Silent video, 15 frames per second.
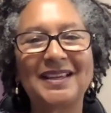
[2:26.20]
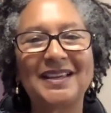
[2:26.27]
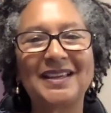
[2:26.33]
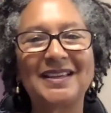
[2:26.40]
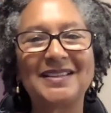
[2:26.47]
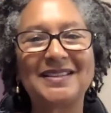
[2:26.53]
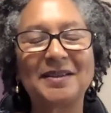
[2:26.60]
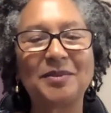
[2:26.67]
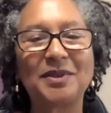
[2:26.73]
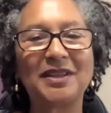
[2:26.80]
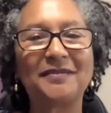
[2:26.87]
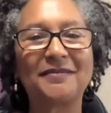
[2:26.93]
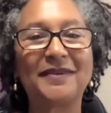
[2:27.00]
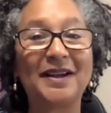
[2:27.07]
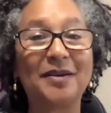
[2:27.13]
is something that
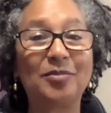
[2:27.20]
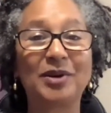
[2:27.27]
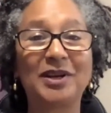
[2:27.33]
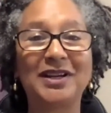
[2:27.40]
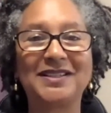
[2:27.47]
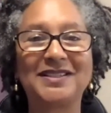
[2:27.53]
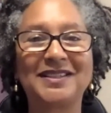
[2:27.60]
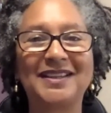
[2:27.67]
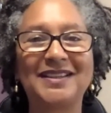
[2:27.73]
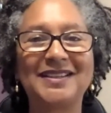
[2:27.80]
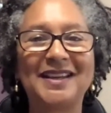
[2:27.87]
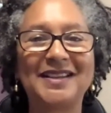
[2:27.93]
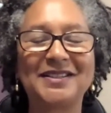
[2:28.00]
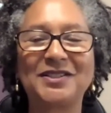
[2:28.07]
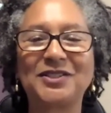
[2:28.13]
vibrates and
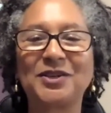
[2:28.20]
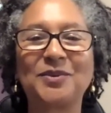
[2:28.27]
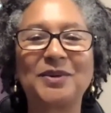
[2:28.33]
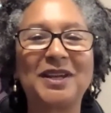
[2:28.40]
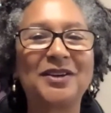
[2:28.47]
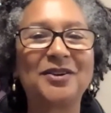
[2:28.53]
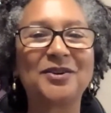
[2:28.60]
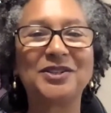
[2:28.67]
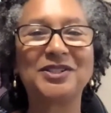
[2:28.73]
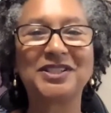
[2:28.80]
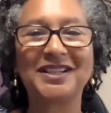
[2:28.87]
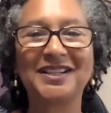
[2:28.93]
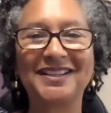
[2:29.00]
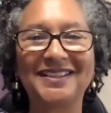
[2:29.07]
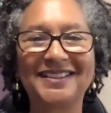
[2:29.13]
has its own
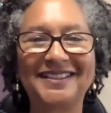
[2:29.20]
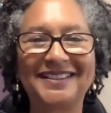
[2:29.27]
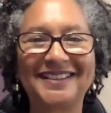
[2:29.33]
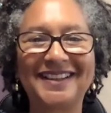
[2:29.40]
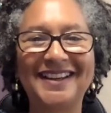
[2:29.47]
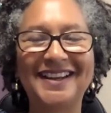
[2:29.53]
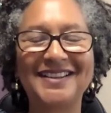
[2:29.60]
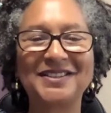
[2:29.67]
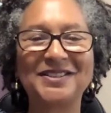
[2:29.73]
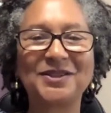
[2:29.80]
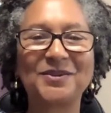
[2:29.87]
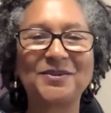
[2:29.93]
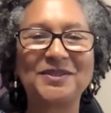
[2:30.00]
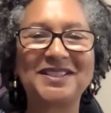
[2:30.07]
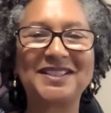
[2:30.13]
energy and has its
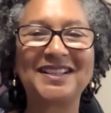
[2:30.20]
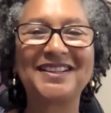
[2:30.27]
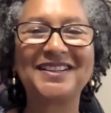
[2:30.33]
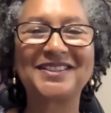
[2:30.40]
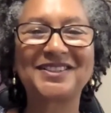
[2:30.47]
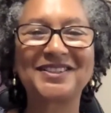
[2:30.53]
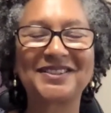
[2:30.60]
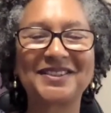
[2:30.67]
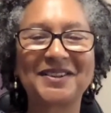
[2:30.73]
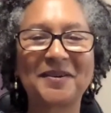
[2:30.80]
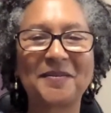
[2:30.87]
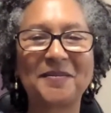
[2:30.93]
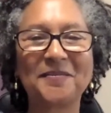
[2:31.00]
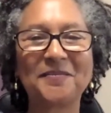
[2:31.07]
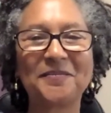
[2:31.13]
own signature.
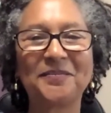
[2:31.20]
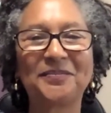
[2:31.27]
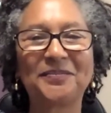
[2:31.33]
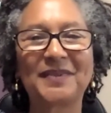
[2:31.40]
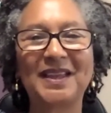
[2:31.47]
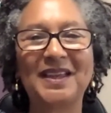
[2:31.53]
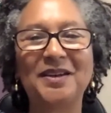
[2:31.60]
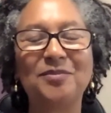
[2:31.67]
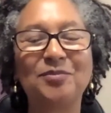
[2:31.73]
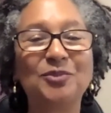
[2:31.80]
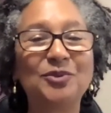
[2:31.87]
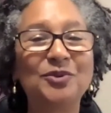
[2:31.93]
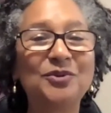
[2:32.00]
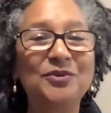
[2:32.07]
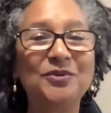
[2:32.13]
And it
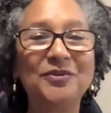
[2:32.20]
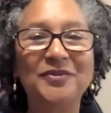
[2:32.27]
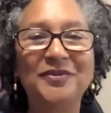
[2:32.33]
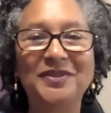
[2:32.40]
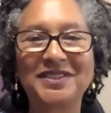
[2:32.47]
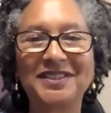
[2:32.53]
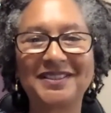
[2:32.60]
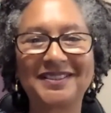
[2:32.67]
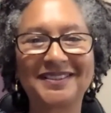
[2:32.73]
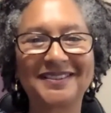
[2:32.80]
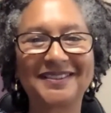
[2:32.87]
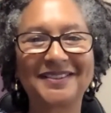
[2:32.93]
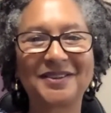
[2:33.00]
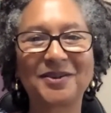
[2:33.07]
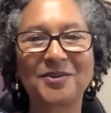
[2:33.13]
moves
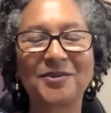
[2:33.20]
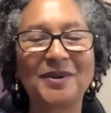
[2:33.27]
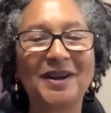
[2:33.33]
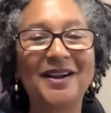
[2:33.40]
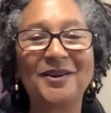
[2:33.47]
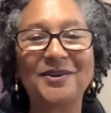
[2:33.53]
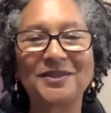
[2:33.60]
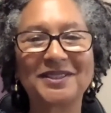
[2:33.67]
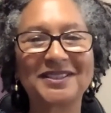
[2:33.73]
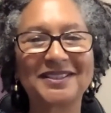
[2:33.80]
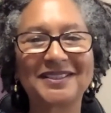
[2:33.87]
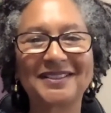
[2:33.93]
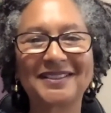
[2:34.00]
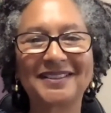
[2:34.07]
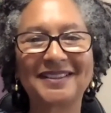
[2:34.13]
throughout
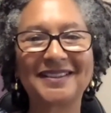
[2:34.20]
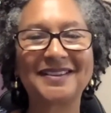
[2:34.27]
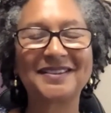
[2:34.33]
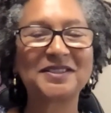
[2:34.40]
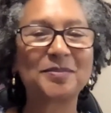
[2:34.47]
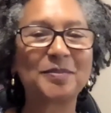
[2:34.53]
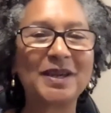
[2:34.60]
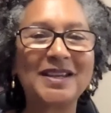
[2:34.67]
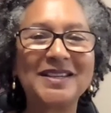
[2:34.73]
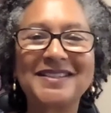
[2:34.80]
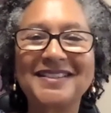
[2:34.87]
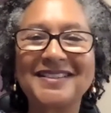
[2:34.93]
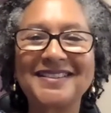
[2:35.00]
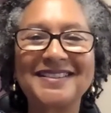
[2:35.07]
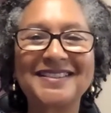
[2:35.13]
the
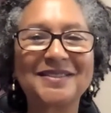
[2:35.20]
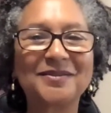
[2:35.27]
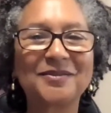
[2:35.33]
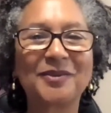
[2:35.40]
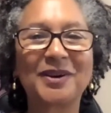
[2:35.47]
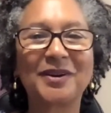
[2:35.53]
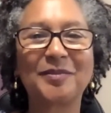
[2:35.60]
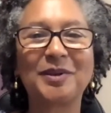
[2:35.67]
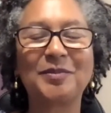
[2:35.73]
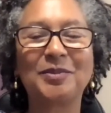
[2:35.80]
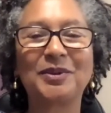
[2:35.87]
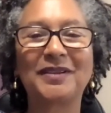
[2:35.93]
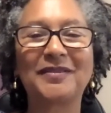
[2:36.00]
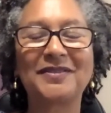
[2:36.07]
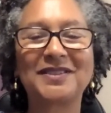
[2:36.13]
spaces where people
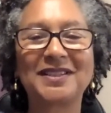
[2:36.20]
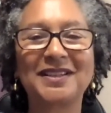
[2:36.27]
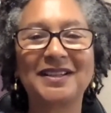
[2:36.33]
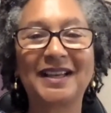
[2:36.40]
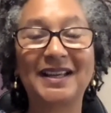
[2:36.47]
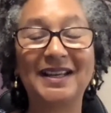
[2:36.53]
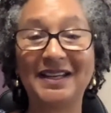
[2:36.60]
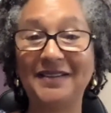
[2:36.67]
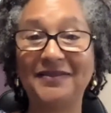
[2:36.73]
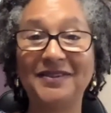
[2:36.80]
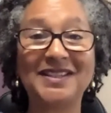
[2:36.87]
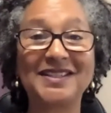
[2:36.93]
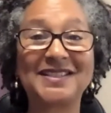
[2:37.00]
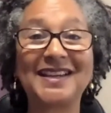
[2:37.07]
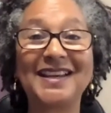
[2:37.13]
have sung, and it even
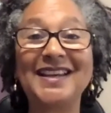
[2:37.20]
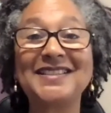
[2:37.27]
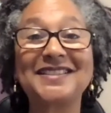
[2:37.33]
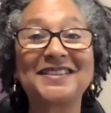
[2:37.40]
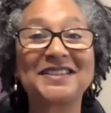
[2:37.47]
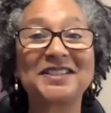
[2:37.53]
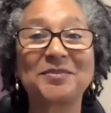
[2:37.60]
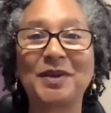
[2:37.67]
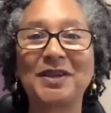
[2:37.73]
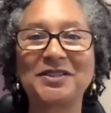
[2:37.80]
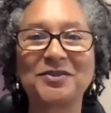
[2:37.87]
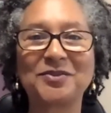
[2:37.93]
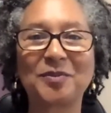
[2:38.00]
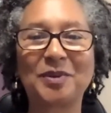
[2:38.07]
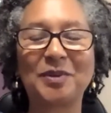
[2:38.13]
stays in the spaces
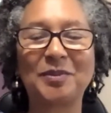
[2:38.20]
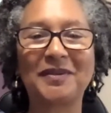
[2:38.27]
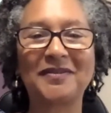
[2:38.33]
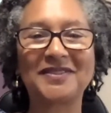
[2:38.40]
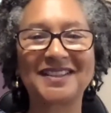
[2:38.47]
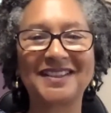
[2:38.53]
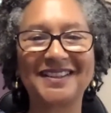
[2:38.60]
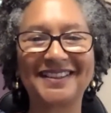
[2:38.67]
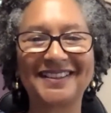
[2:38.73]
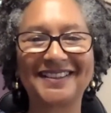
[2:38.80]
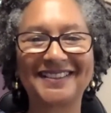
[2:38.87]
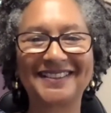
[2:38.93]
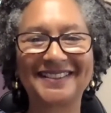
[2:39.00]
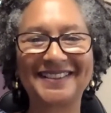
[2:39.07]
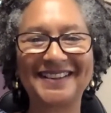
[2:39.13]
where people have sung,
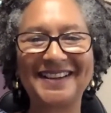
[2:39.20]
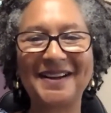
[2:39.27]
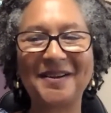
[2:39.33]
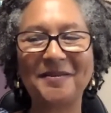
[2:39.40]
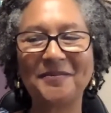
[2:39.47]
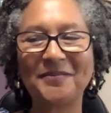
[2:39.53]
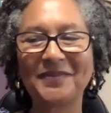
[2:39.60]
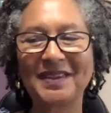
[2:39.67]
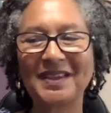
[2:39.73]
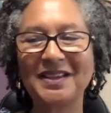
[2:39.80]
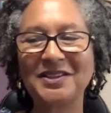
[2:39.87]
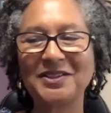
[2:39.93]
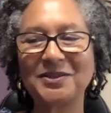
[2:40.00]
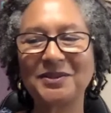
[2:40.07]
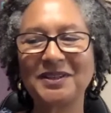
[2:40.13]
right?
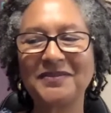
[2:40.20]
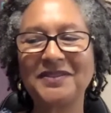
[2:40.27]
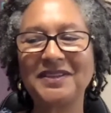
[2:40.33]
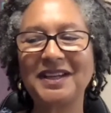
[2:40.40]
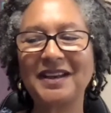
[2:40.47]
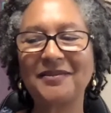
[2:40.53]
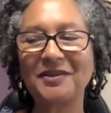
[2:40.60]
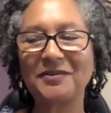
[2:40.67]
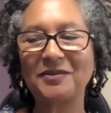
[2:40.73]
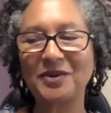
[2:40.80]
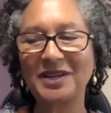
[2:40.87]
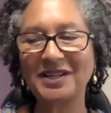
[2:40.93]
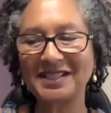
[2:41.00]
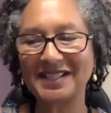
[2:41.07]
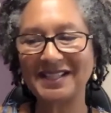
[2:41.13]
So lifting every
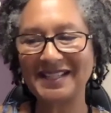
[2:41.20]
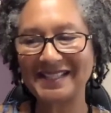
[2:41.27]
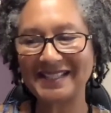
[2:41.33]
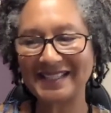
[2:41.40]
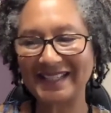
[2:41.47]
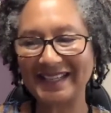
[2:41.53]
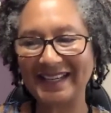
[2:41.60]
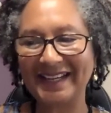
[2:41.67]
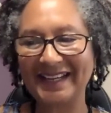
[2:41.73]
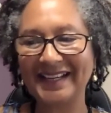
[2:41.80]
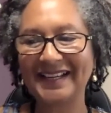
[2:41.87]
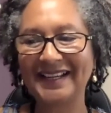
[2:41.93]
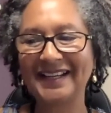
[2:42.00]
voice and sing